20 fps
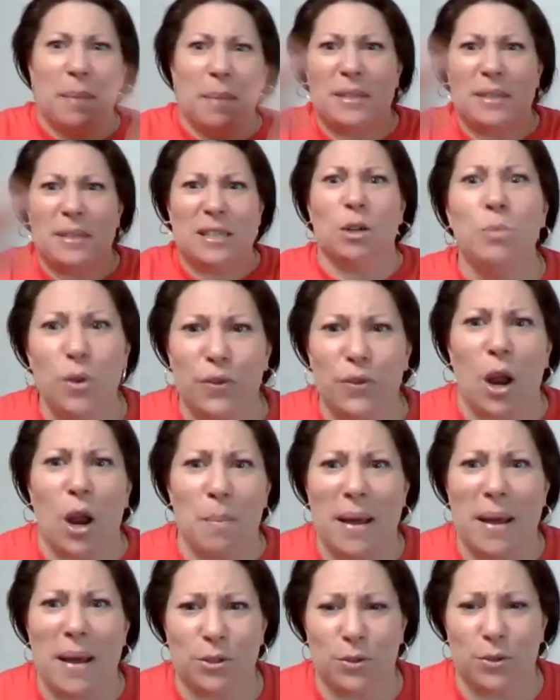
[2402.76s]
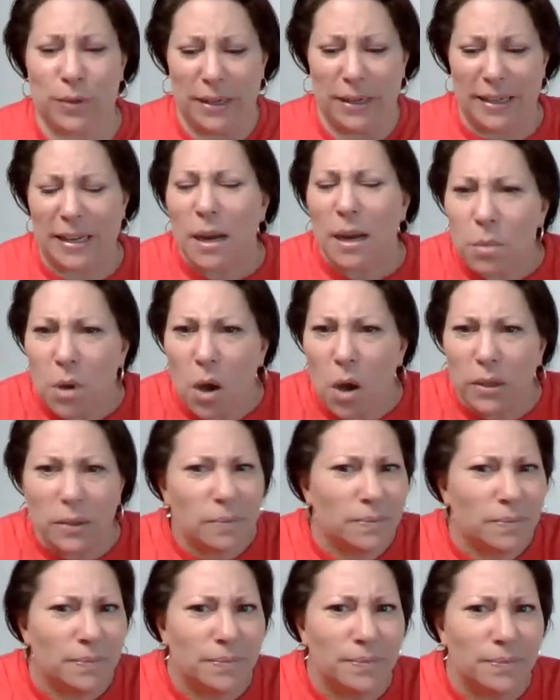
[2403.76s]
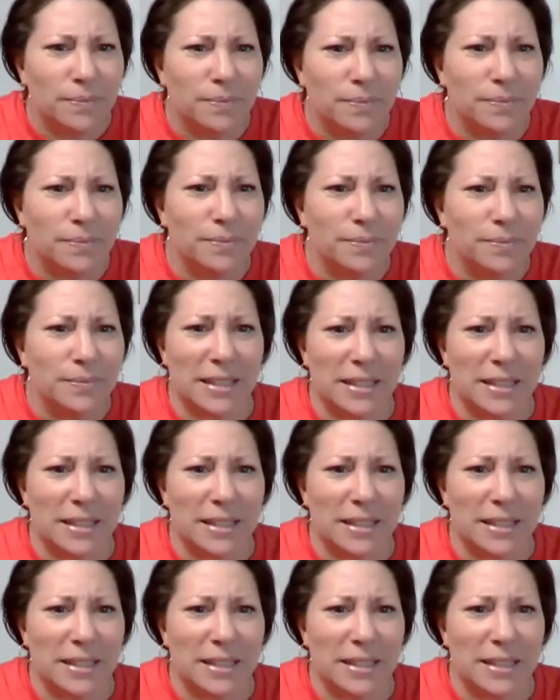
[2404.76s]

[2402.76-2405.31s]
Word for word: still moving on my screen and I'm going. Oh,